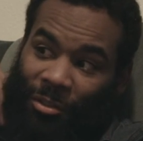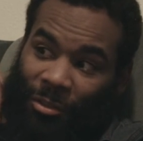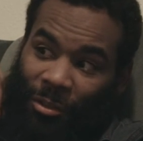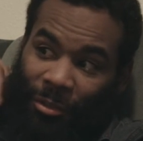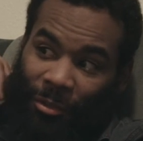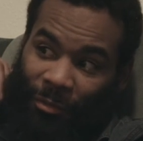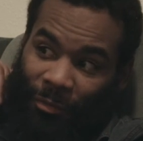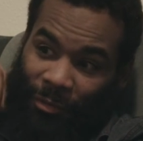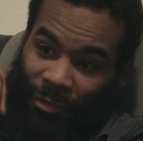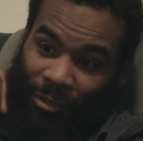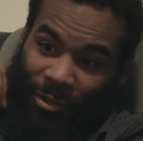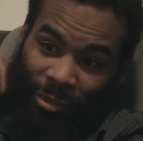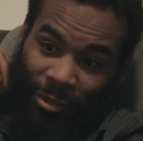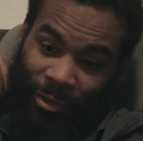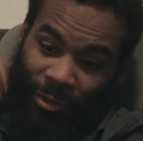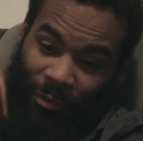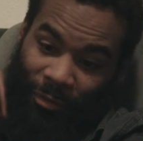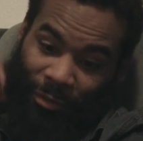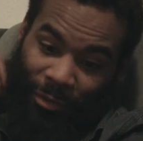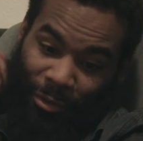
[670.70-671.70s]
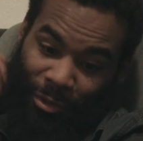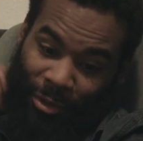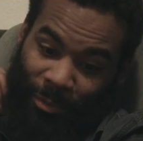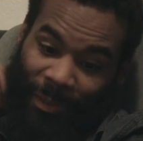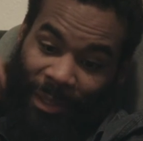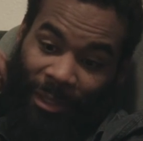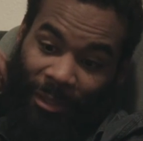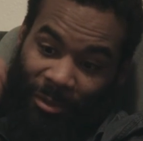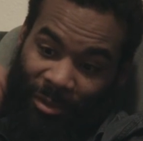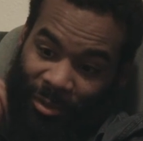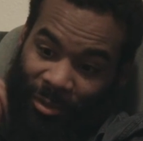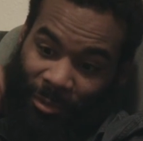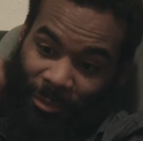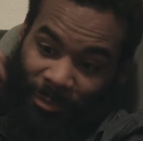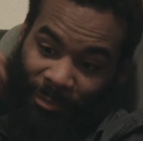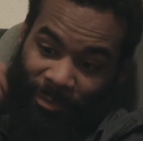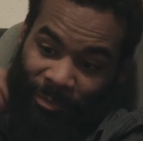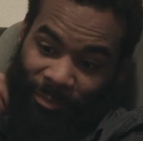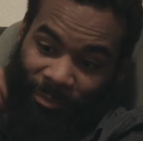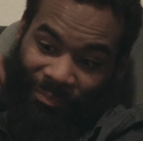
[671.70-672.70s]
serve your spouse.
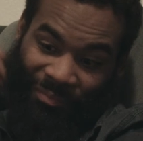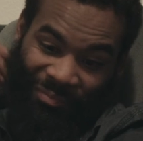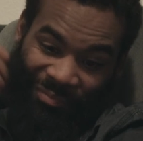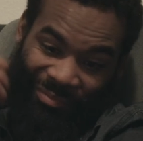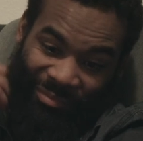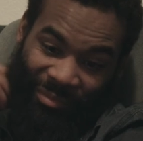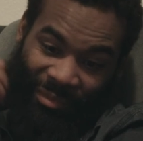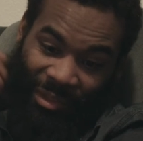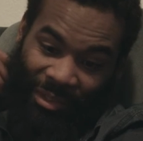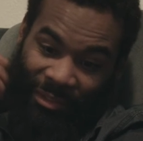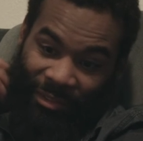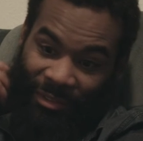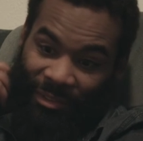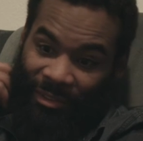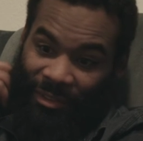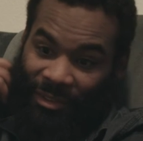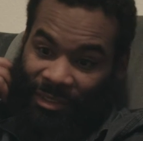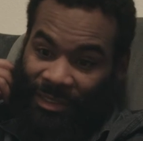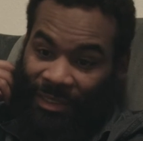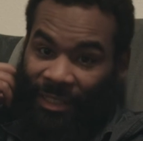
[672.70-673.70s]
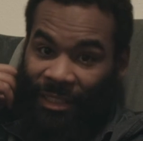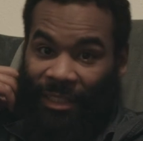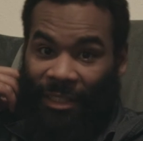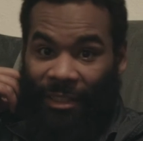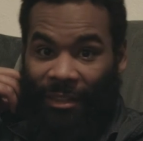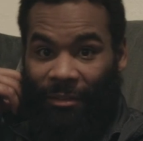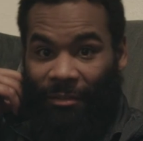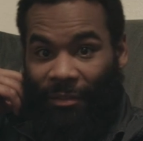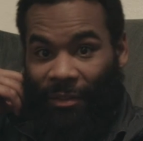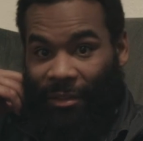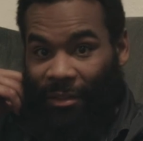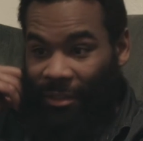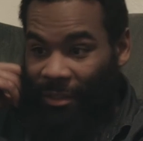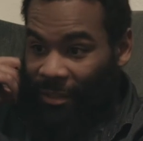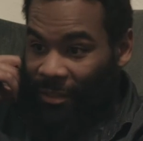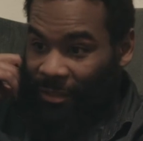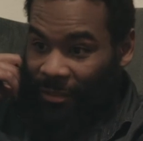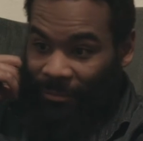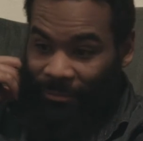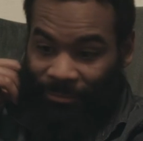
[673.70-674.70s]
See a need, fill a
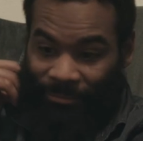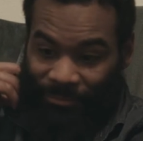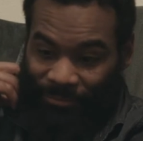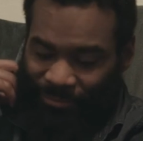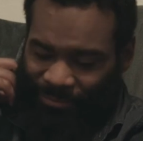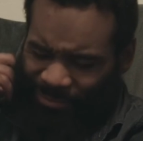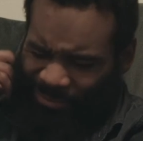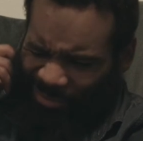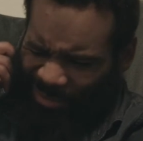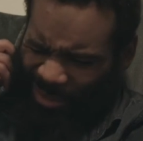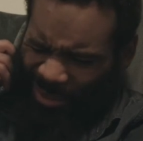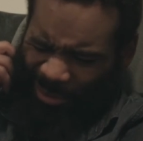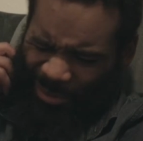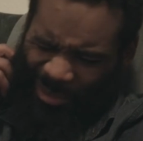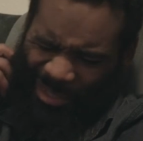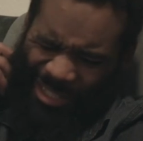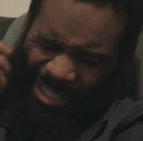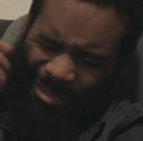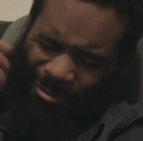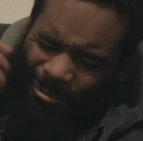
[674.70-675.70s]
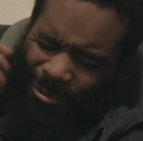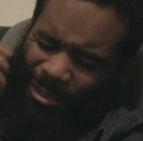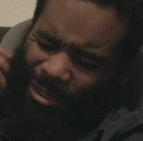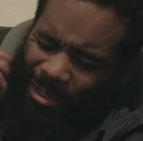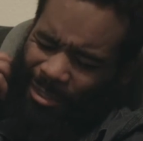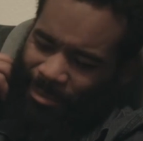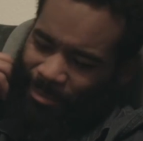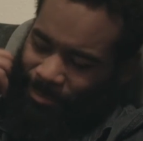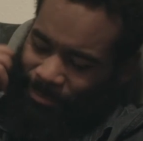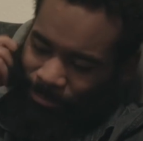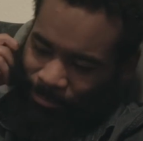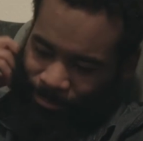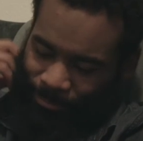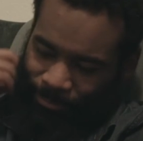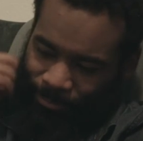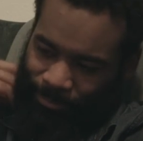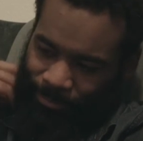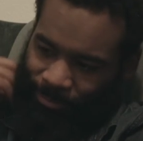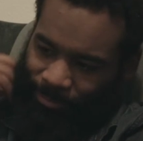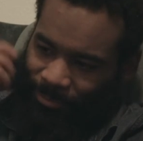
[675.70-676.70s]
need. And I was like, what?
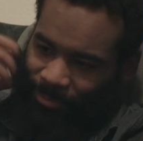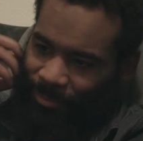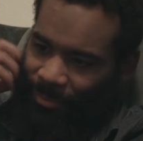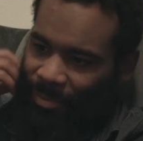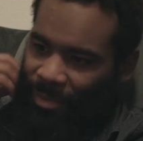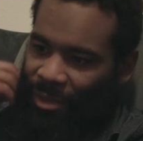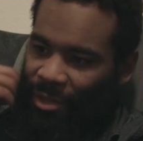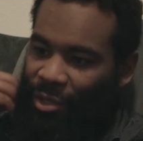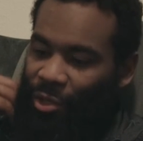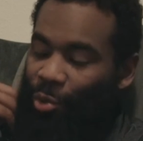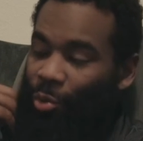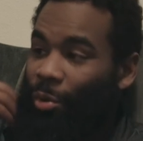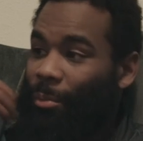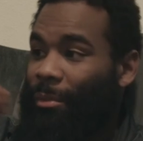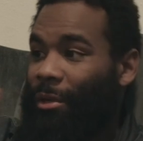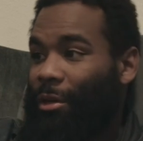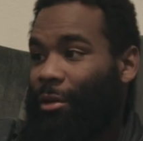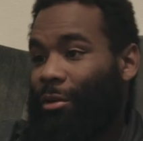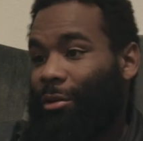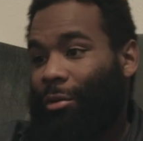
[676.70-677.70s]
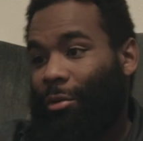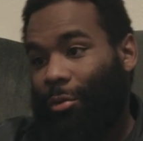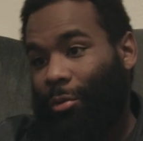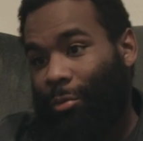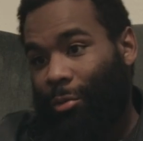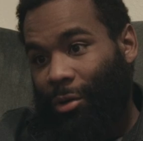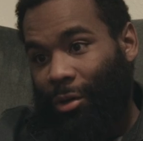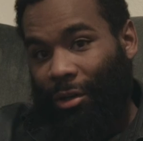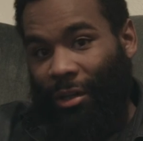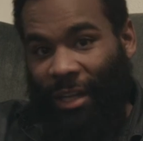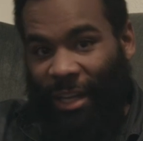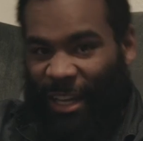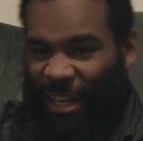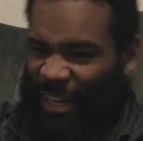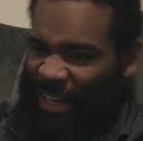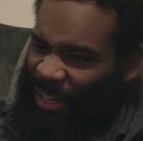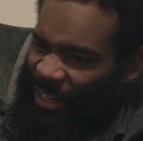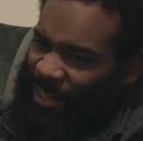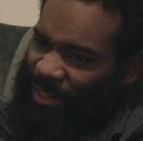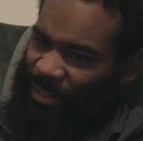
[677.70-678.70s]
You want me to go to work
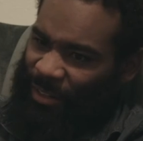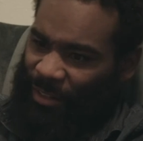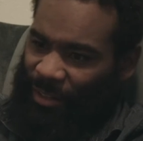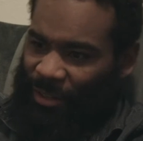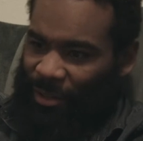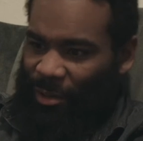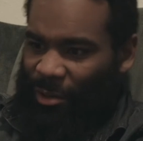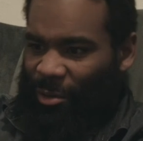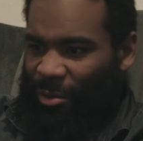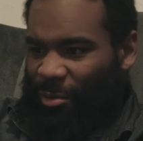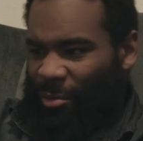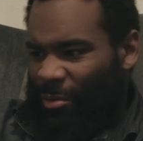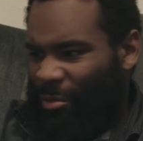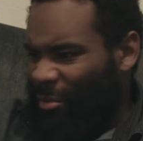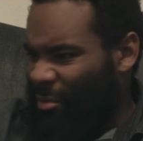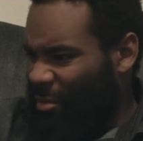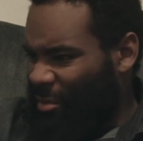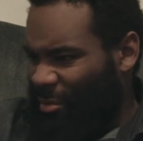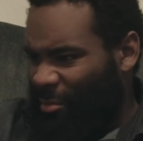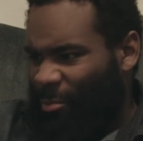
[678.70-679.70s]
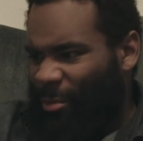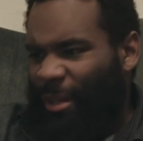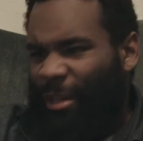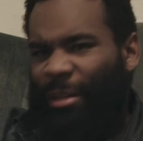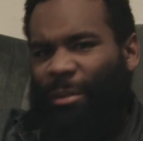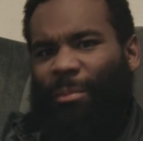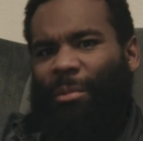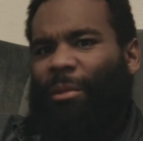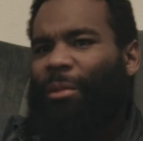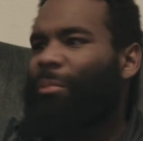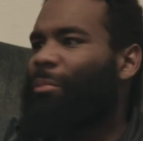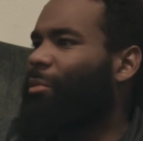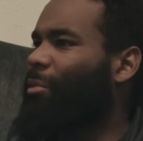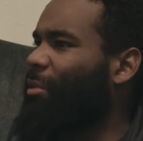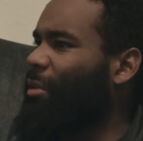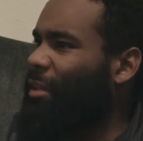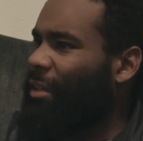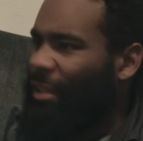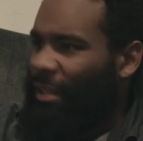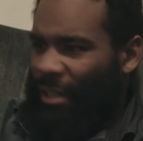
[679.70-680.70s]
and wake up in the
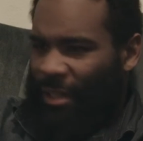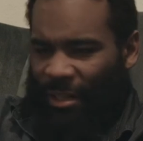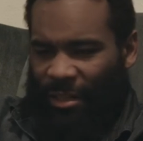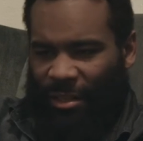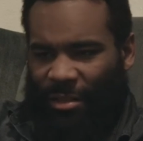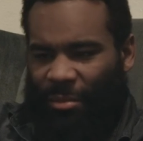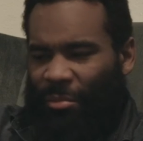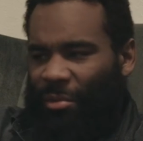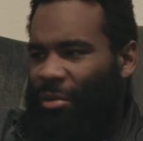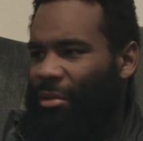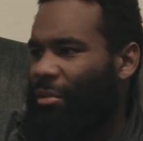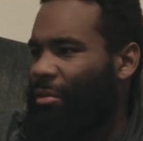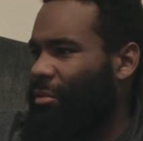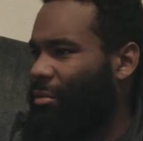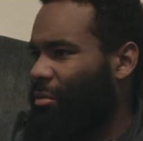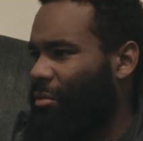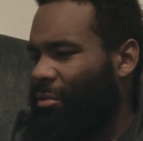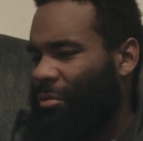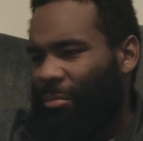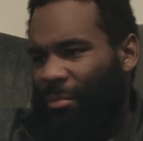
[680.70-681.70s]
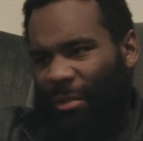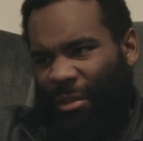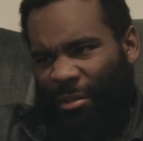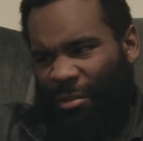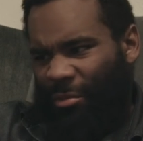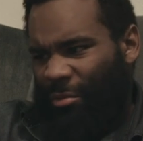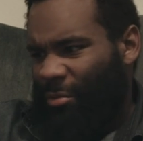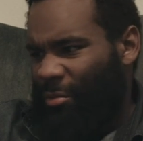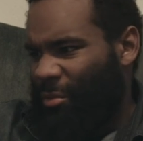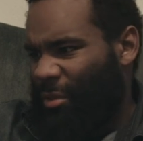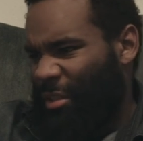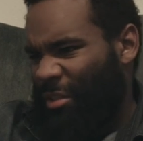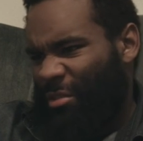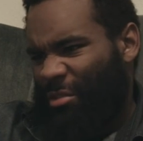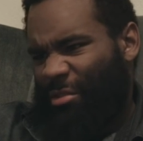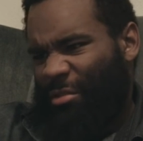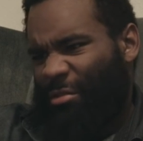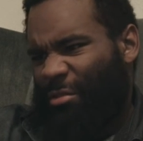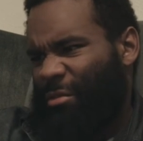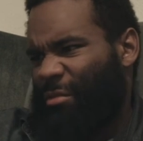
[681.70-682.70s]
morning and come home and do and
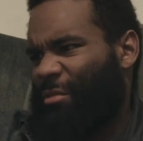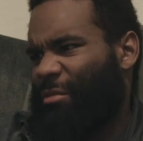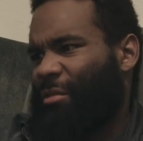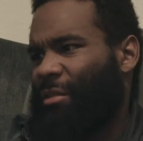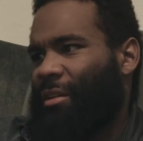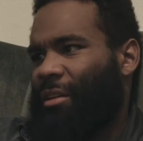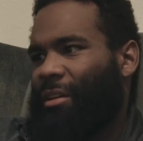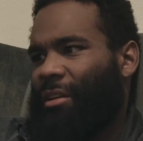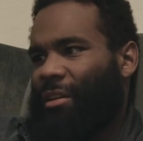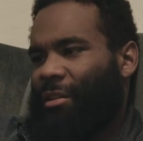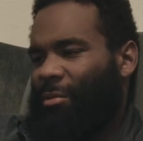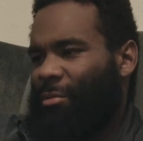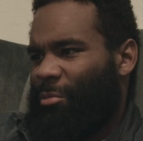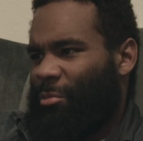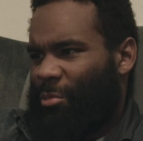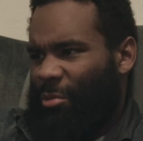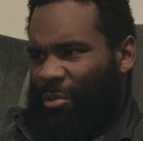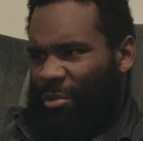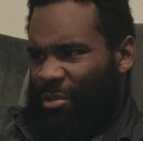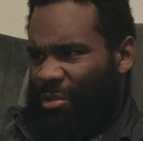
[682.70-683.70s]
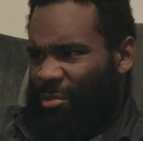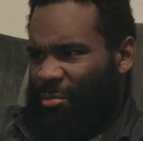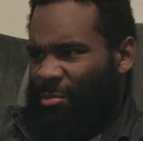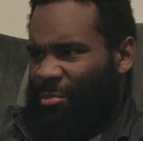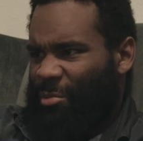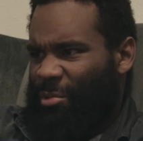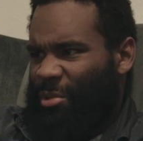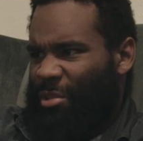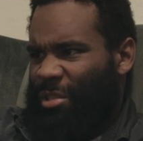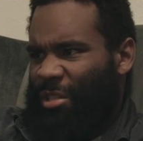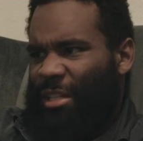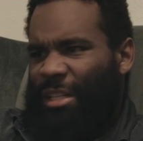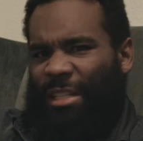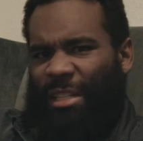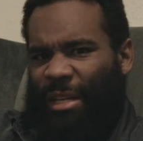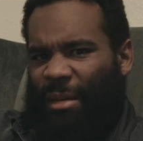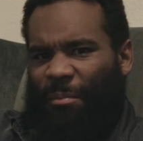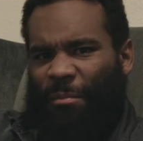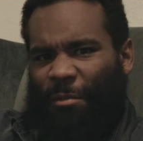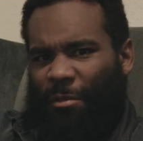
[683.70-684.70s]
serve? Where's any
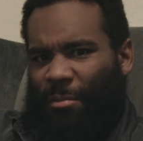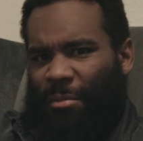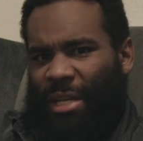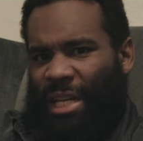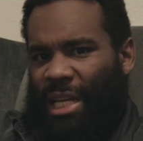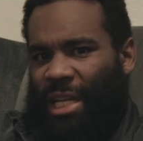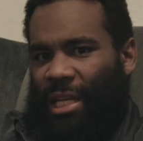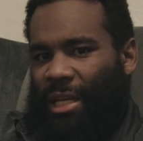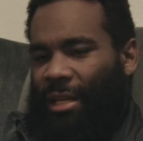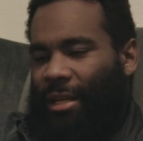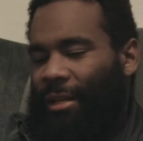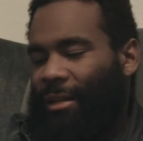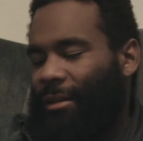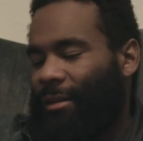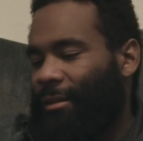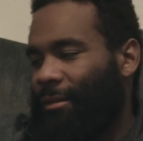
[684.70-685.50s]
time for me?